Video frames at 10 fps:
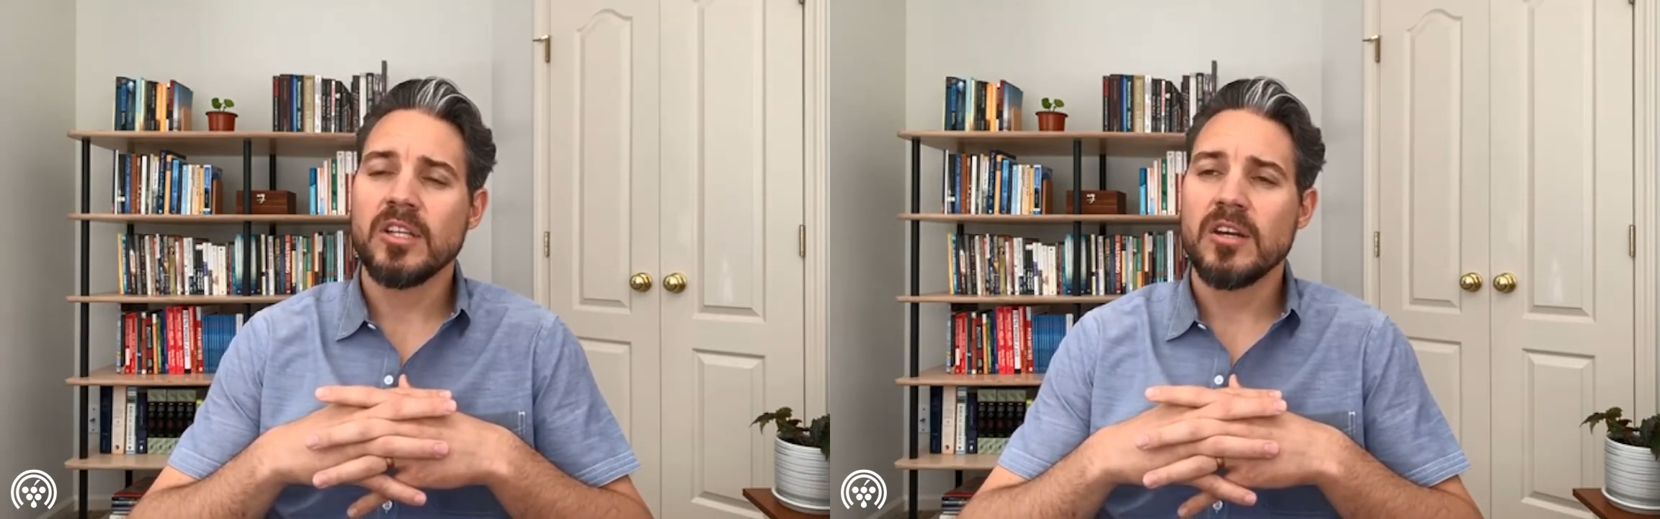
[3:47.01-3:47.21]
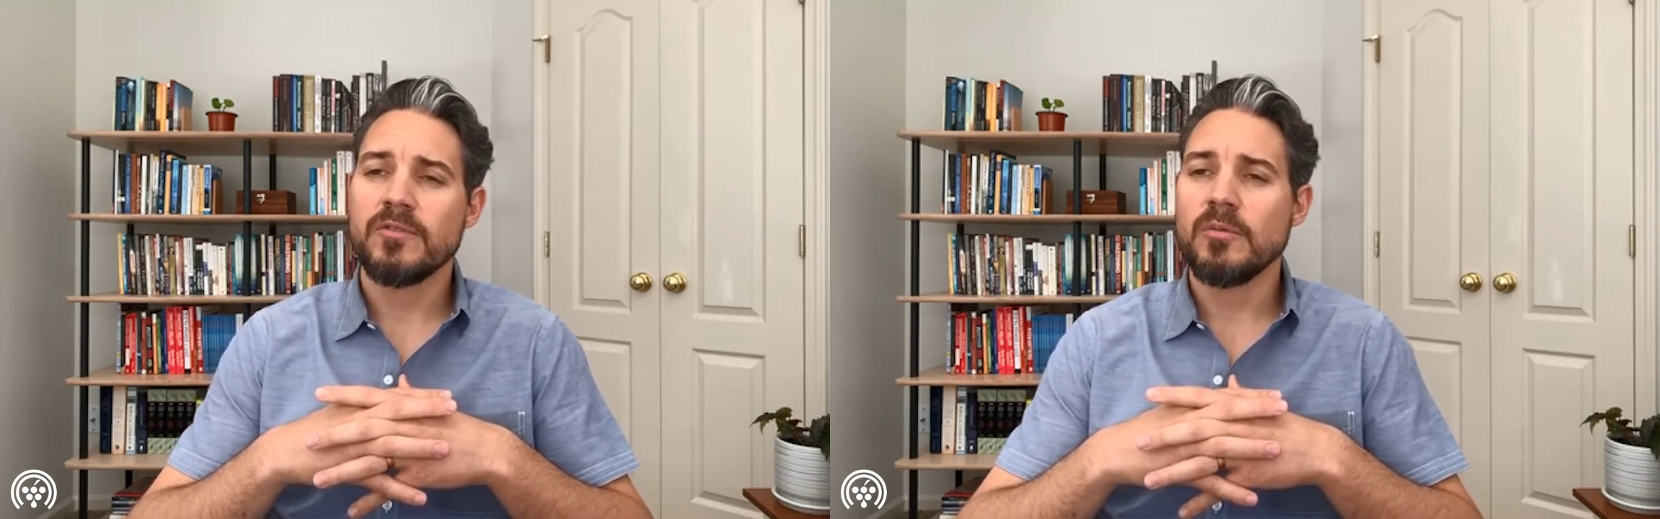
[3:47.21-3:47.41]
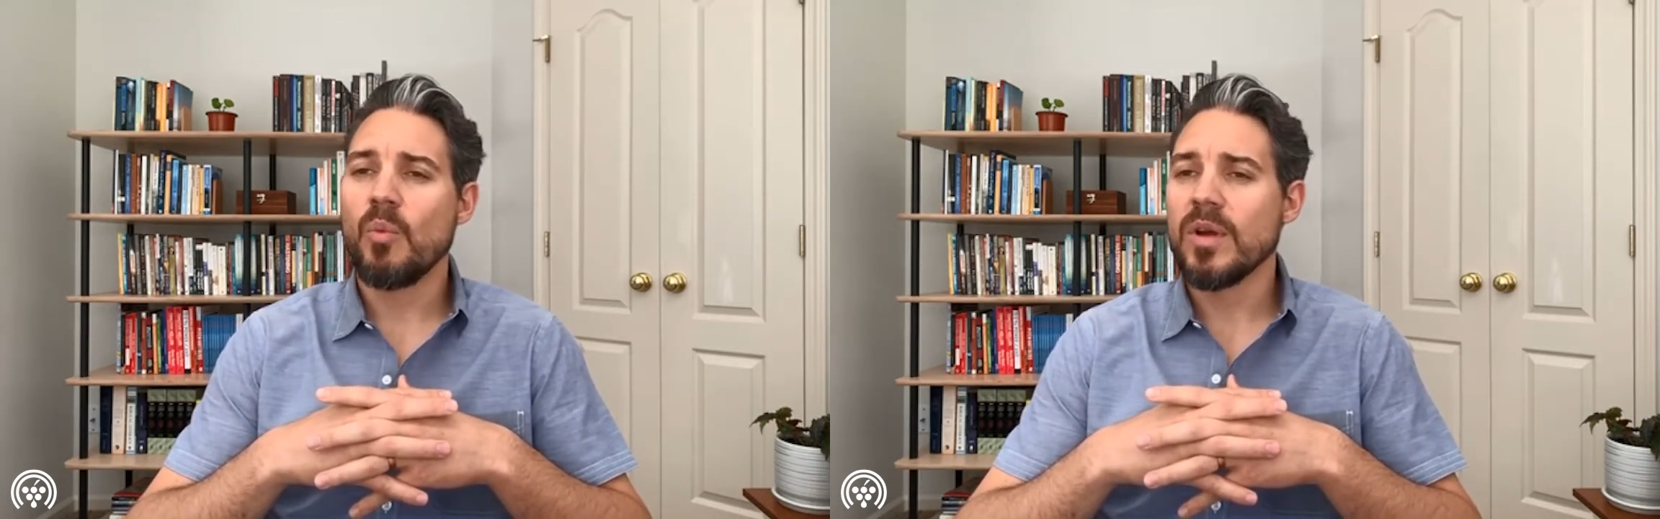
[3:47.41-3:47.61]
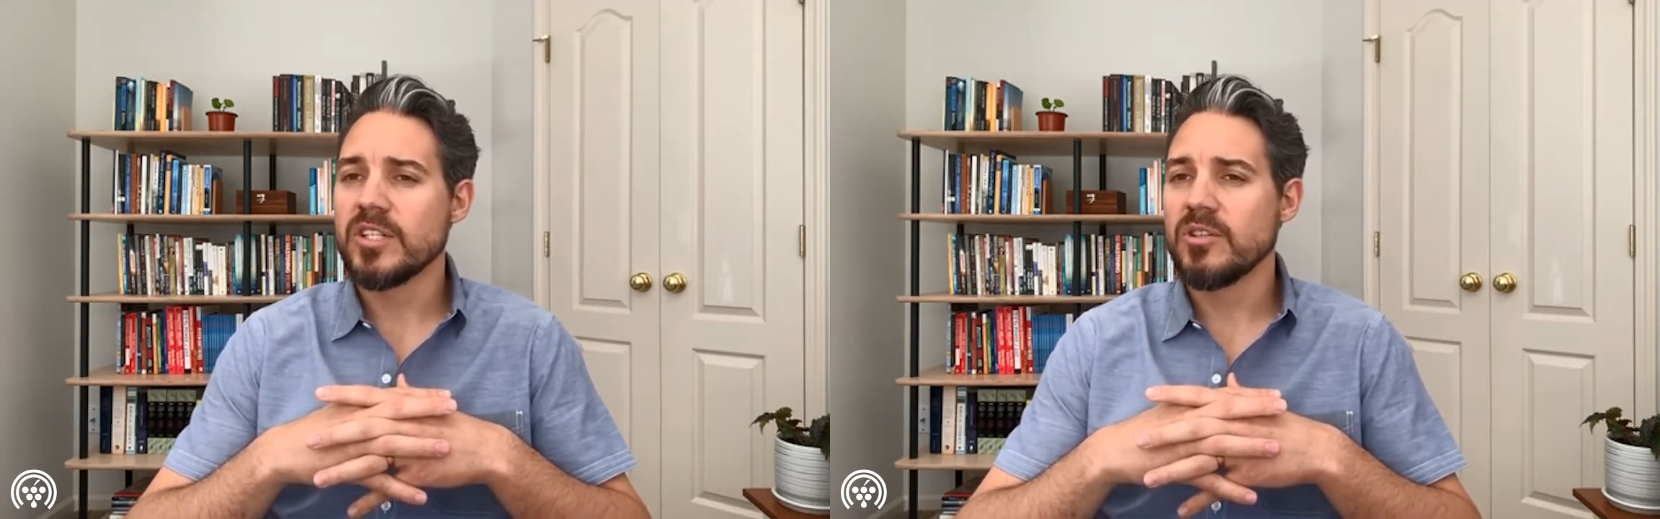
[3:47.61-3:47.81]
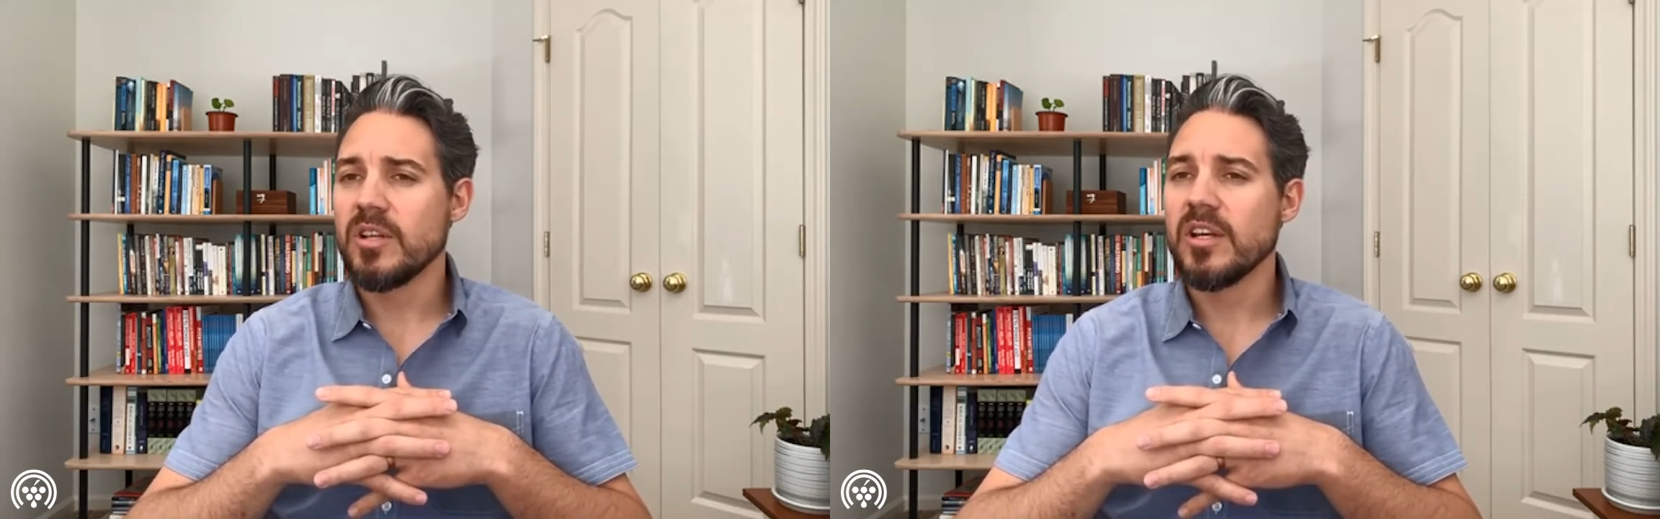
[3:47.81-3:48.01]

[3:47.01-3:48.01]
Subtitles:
on from Western